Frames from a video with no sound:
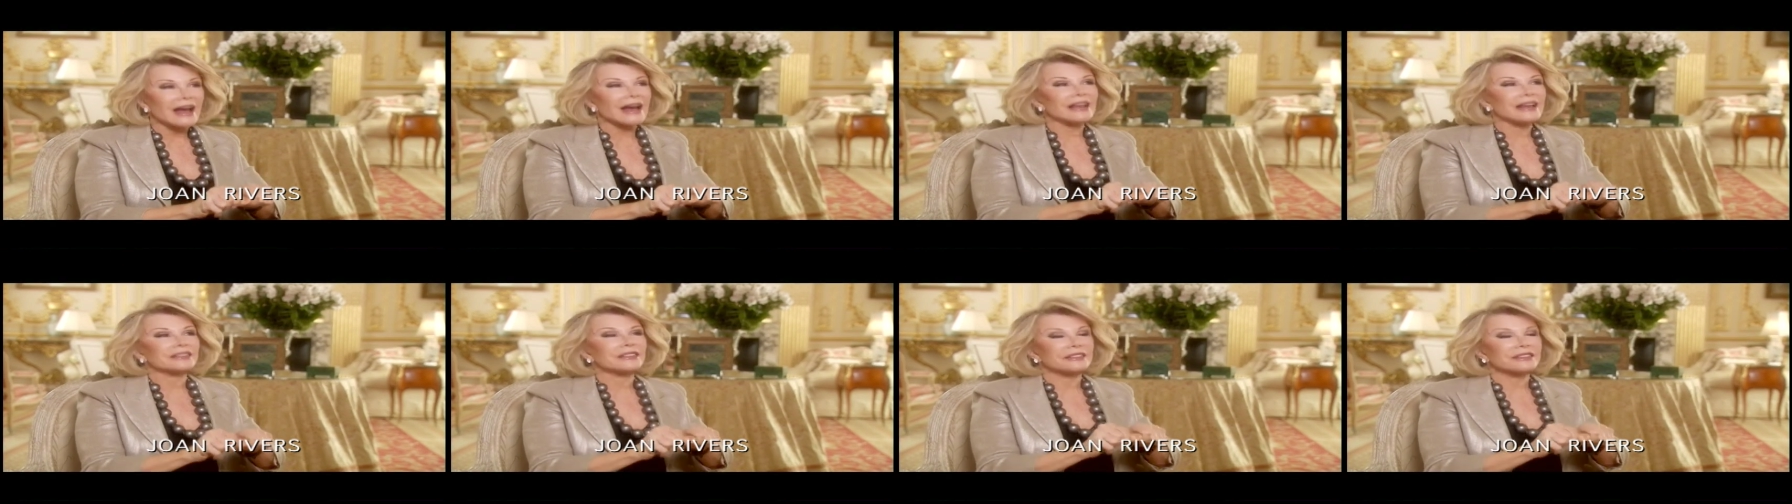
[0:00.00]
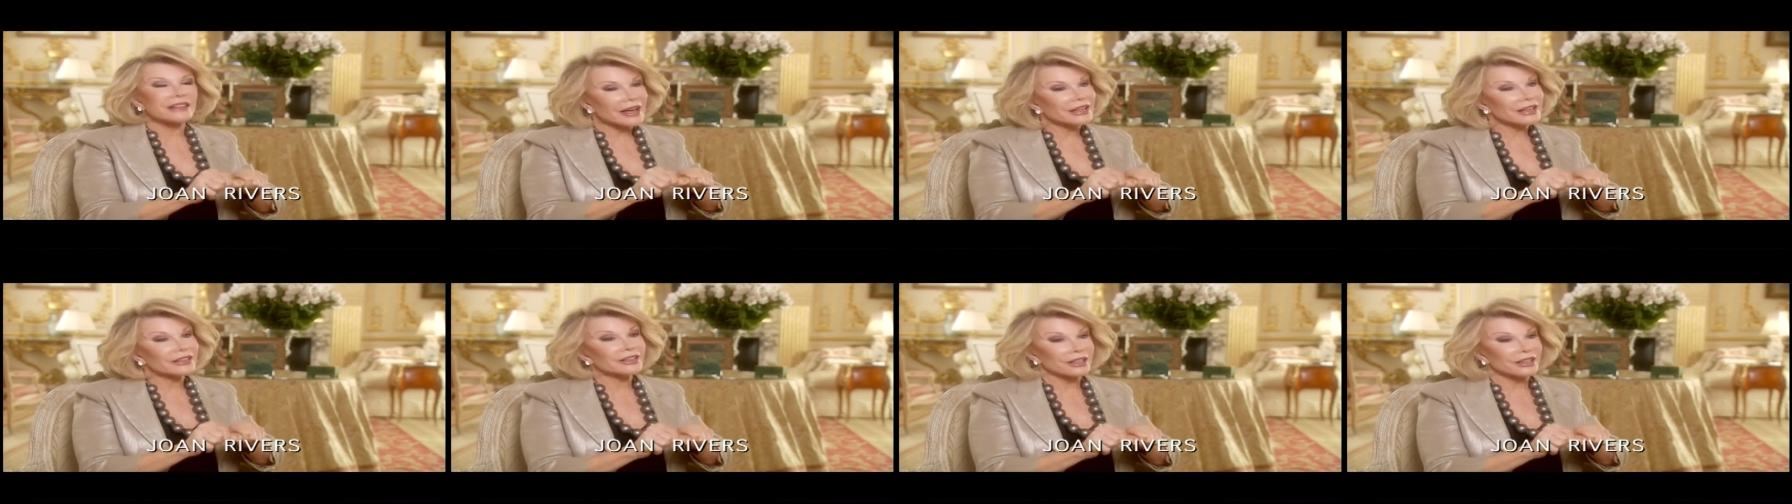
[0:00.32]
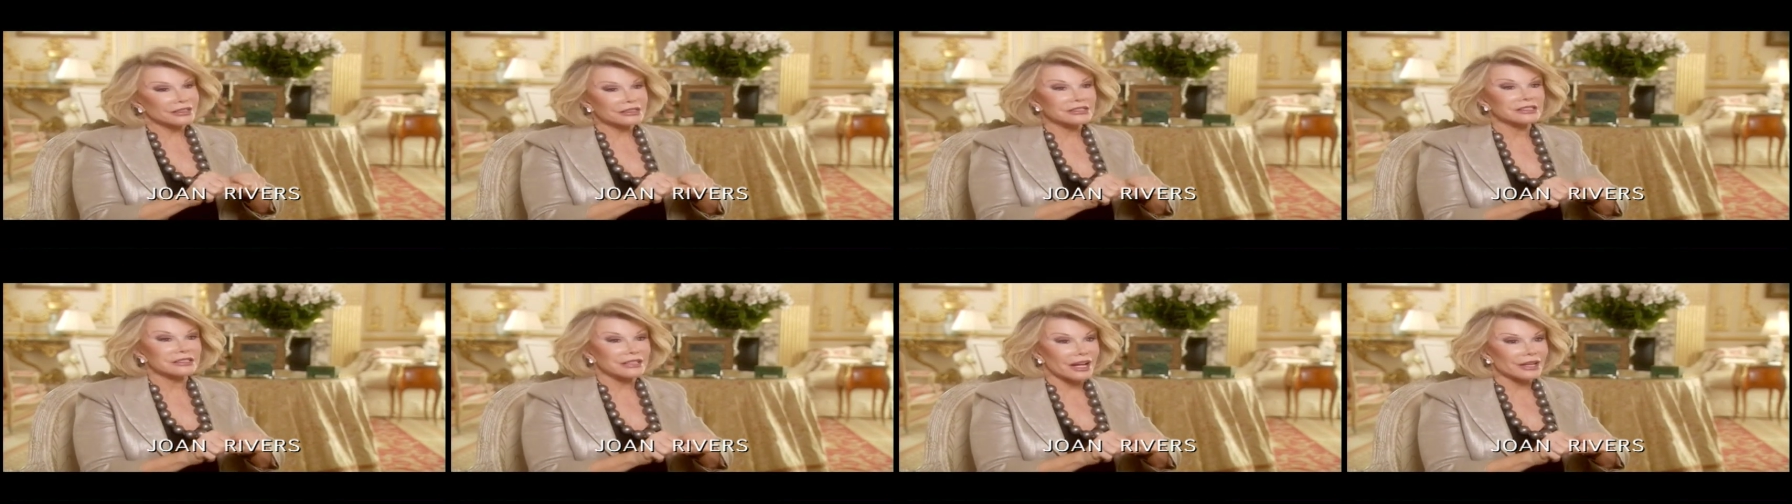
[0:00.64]
and thank
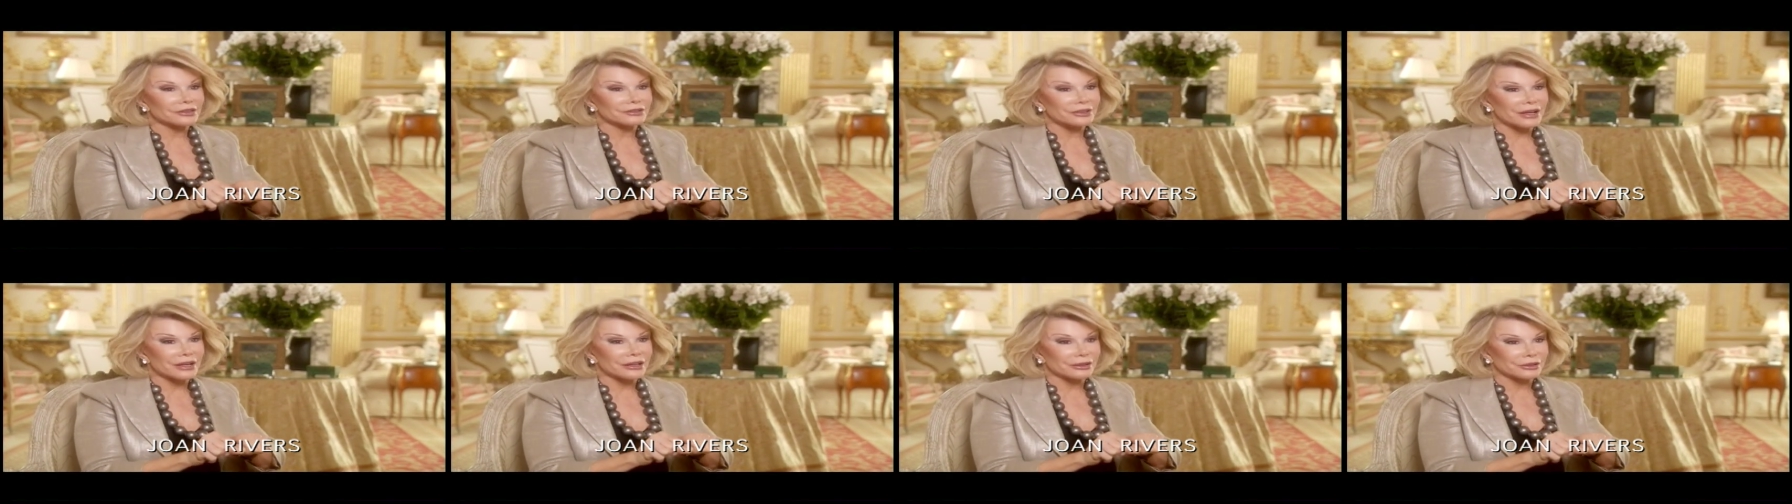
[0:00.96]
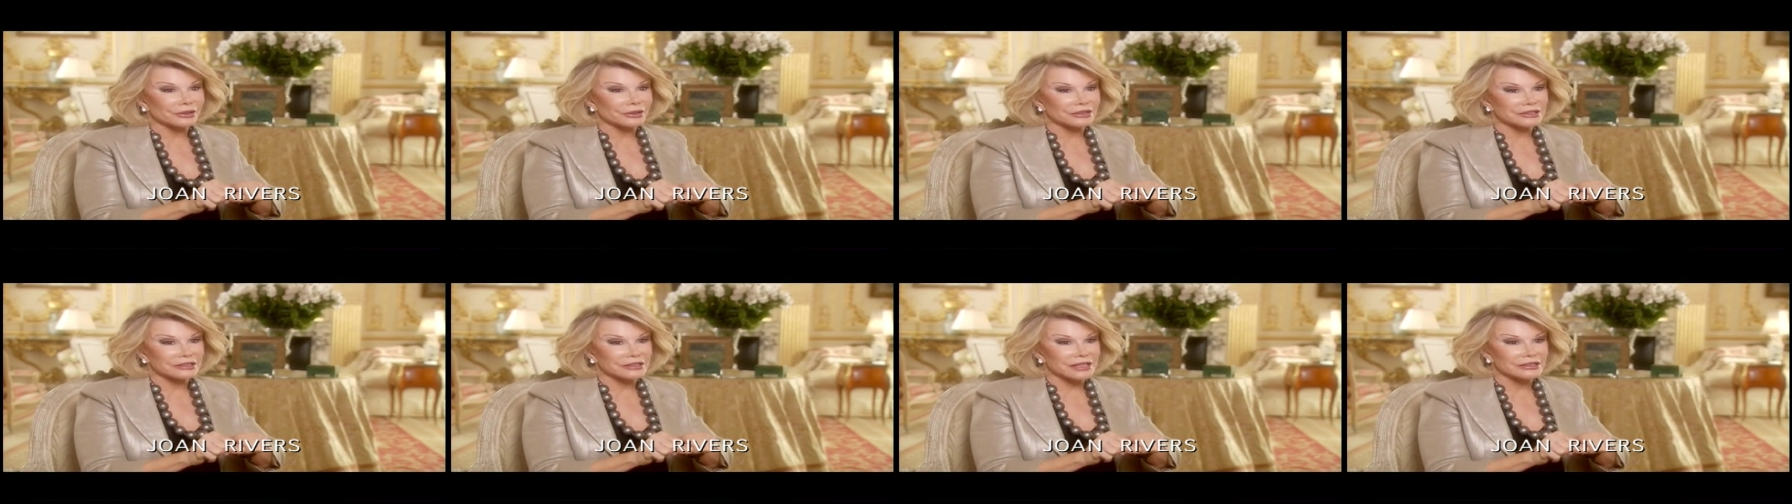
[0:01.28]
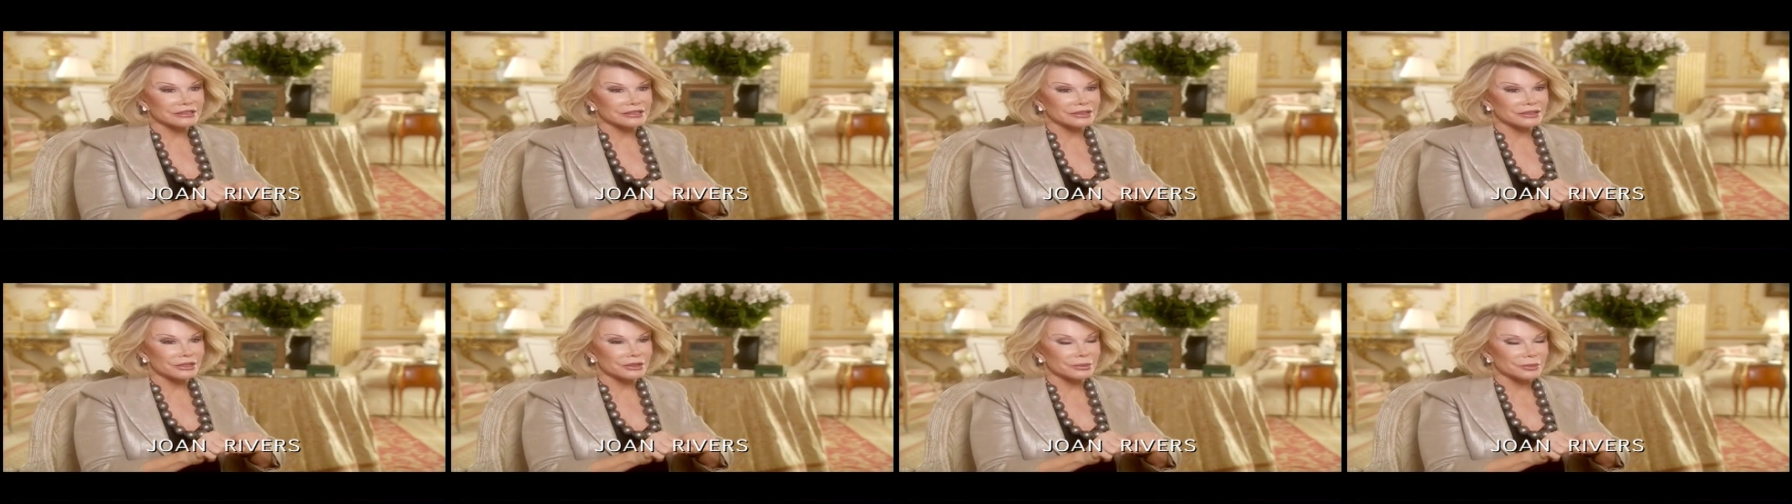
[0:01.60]
God Sinatra had a good
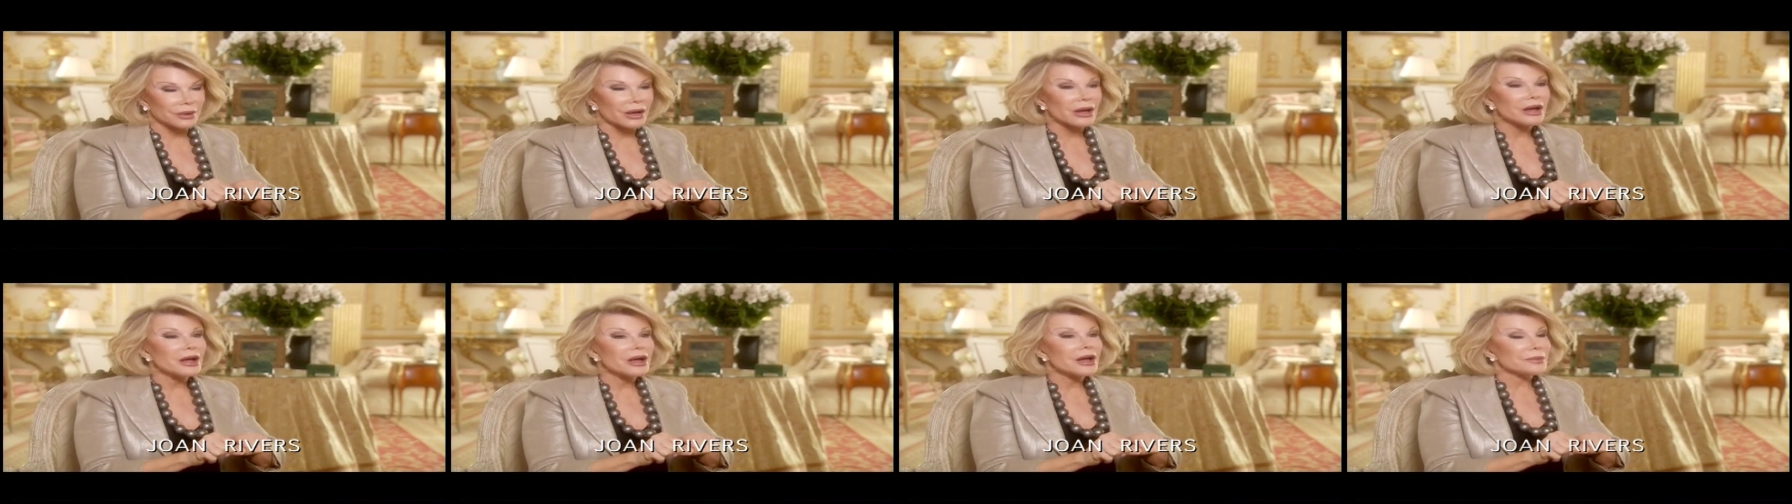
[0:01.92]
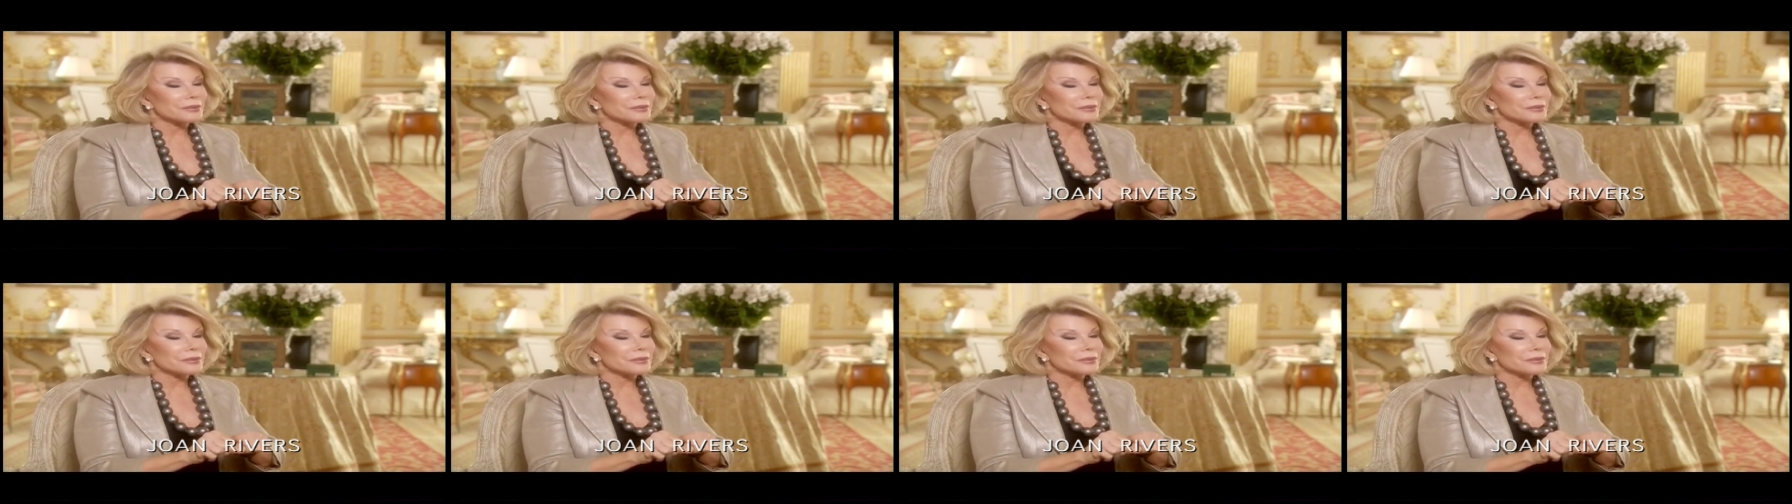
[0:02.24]
sense of humor